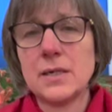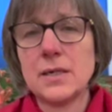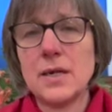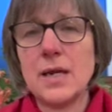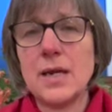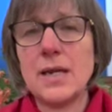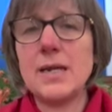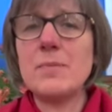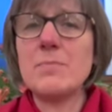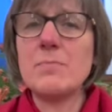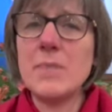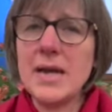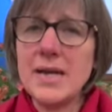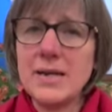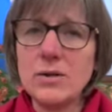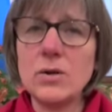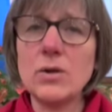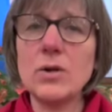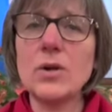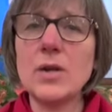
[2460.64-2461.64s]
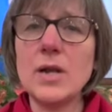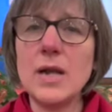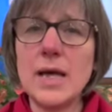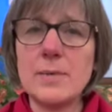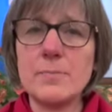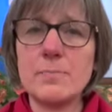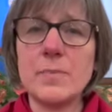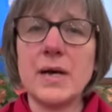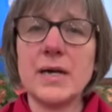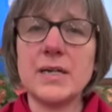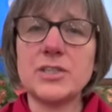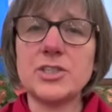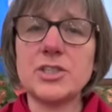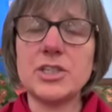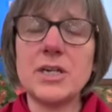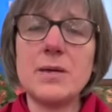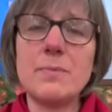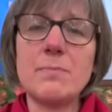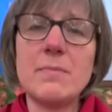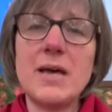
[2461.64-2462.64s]
And it may not look like much
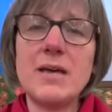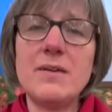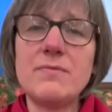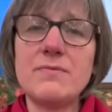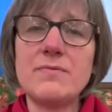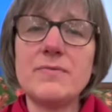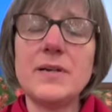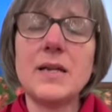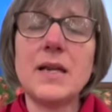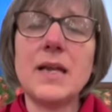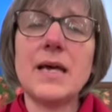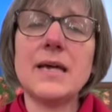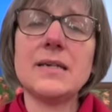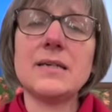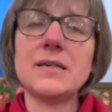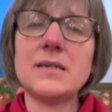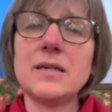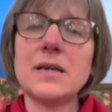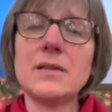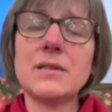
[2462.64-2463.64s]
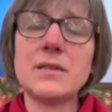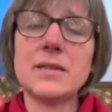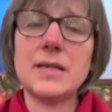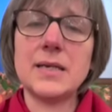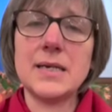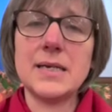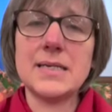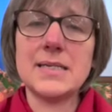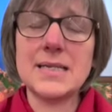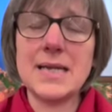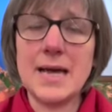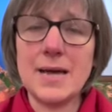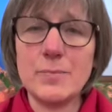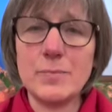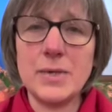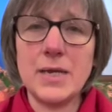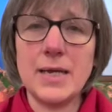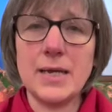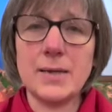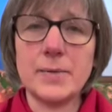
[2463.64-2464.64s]
and it may feel like nothing is
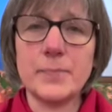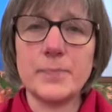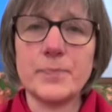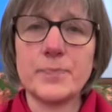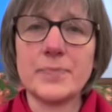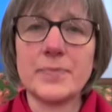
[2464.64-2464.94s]
happening,